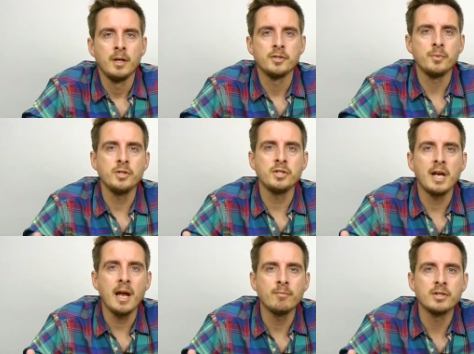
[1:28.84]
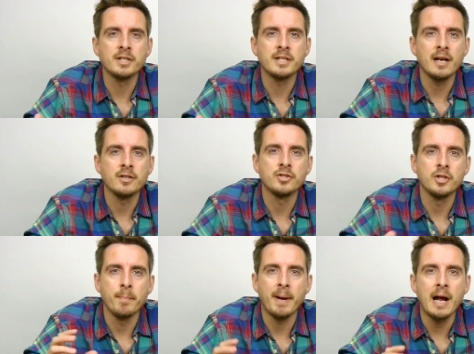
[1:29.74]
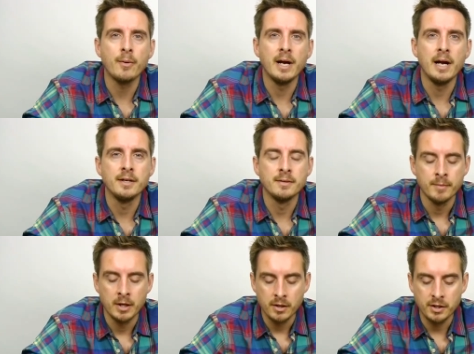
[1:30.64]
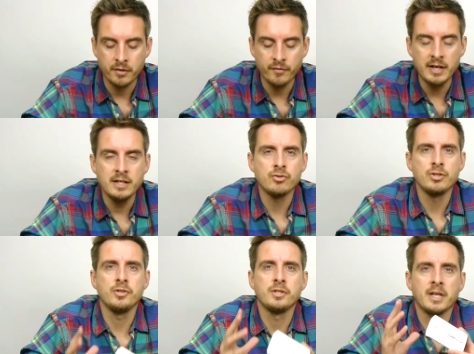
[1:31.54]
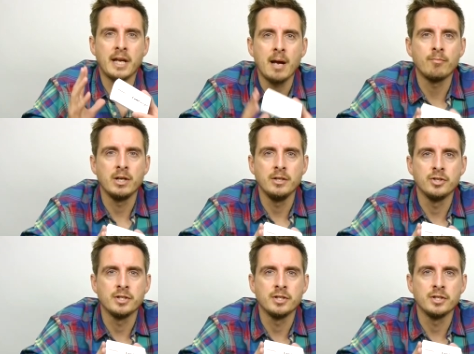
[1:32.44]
So once the camera is attached to the power head, you can then introduce the Cam Ranger